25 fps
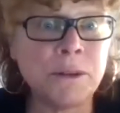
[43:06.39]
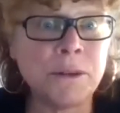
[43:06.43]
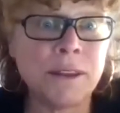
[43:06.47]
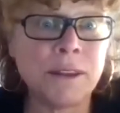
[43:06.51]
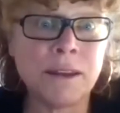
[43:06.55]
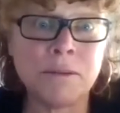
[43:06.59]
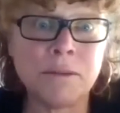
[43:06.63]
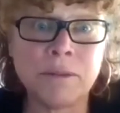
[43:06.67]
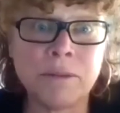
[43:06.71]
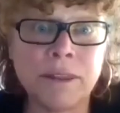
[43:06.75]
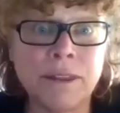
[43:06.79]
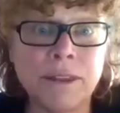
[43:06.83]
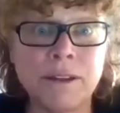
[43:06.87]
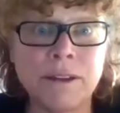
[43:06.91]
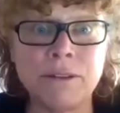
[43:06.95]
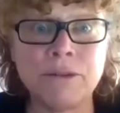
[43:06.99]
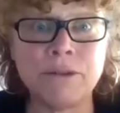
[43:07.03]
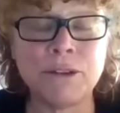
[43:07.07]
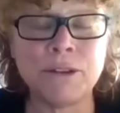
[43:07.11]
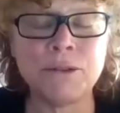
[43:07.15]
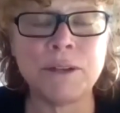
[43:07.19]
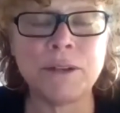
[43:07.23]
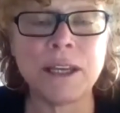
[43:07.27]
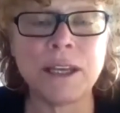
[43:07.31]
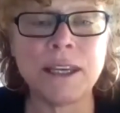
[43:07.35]
And then within a
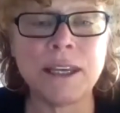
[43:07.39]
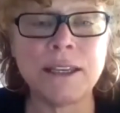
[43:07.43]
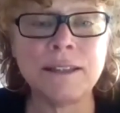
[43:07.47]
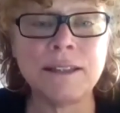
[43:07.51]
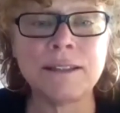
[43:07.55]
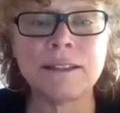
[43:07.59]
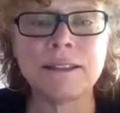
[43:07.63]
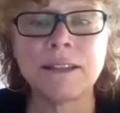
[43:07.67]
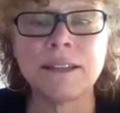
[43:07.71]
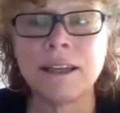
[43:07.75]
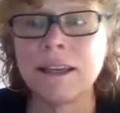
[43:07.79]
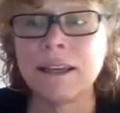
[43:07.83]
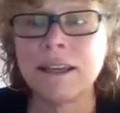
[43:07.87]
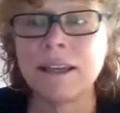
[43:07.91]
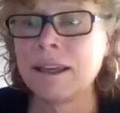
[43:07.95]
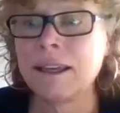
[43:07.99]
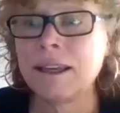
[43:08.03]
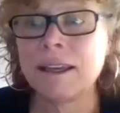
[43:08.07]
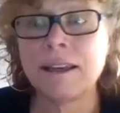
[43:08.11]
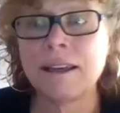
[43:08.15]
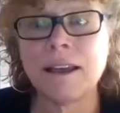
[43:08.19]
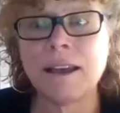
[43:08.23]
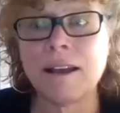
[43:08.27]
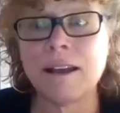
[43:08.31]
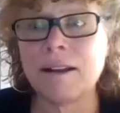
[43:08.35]
few days,
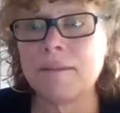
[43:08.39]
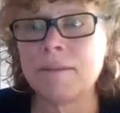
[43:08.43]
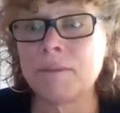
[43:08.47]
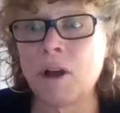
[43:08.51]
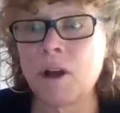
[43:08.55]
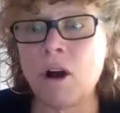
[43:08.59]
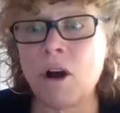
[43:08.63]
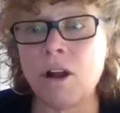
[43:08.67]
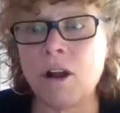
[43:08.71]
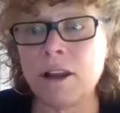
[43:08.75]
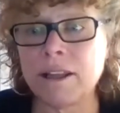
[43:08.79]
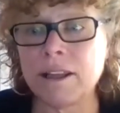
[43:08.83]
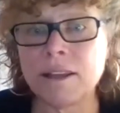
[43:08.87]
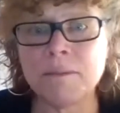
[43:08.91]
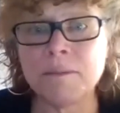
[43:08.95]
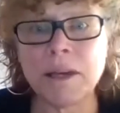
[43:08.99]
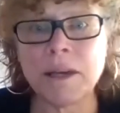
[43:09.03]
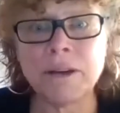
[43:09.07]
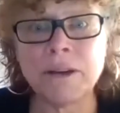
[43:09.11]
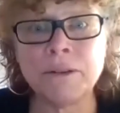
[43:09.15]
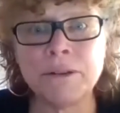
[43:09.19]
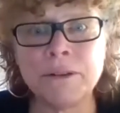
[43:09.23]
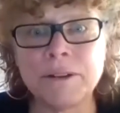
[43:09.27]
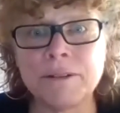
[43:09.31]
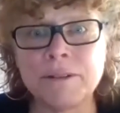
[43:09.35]
hauling them
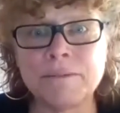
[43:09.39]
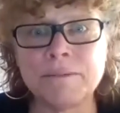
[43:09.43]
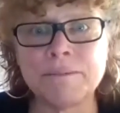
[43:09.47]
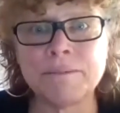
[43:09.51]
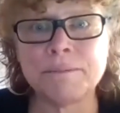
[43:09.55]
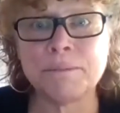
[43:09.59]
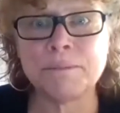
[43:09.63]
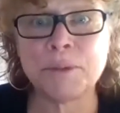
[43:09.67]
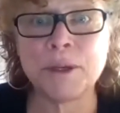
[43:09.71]
out and